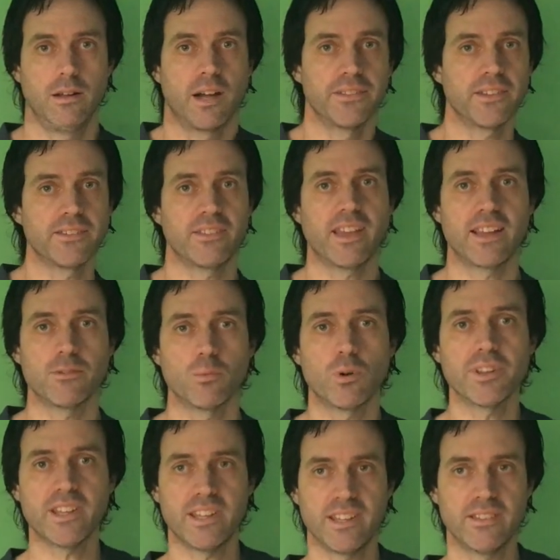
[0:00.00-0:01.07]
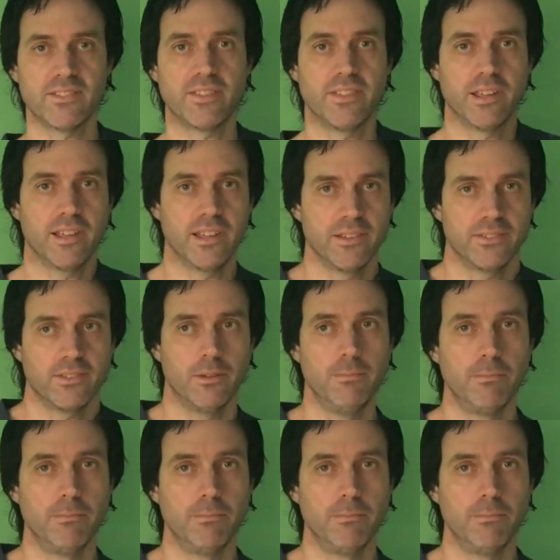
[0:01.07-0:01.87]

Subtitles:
Understand what it is that is